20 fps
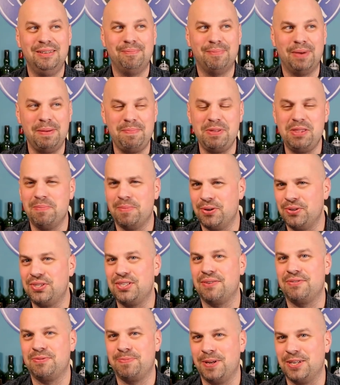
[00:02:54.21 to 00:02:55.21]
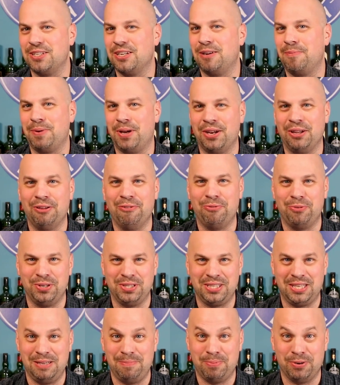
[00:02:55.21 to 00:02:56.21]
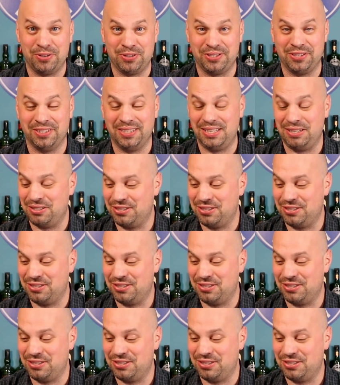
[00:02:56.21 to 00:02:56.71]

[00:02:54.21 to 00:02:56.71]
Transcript: might be the most I've spent on a bottle of whiskey personally.